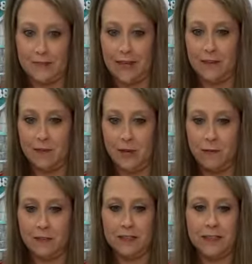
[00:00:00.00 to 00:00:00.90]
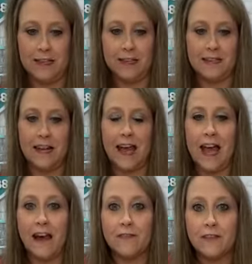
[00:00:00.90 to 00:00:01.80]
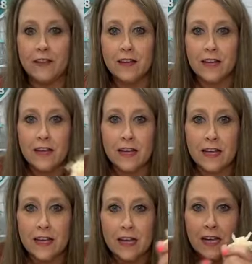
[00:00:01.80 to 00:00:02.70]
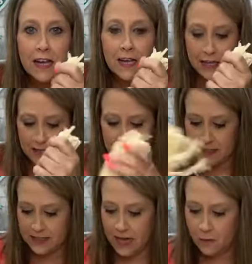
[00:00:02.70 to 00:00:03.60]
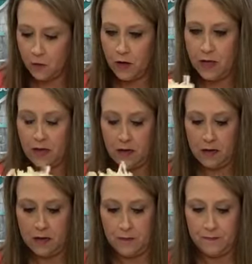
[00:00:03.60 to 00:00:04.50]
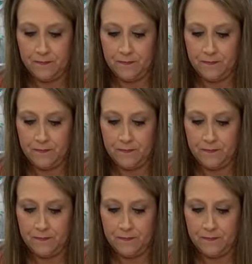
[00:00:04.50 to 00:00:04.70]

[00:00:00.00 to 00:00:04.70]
I don't know, let's cut this in half because I want to, um,